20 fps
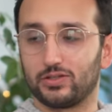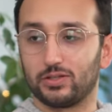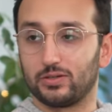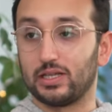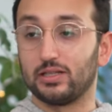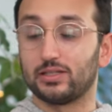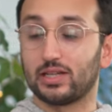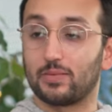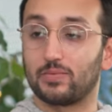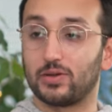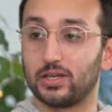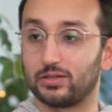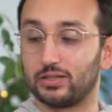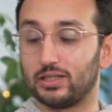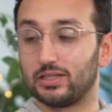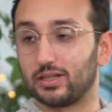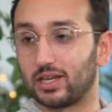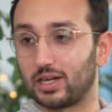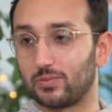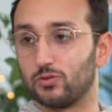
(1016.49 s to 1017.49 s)
So he's happy because
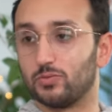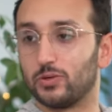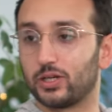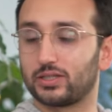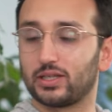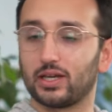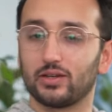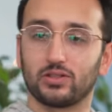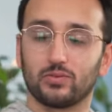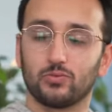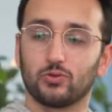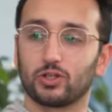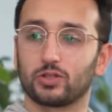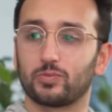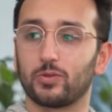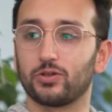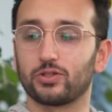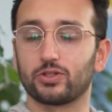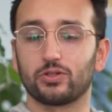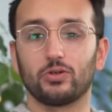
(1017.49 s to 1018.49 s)
he's getting more book sales and more
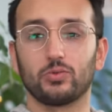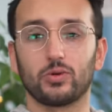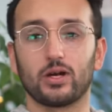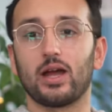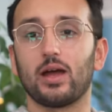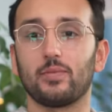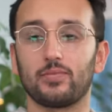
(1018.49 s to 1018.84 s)
exposure. We're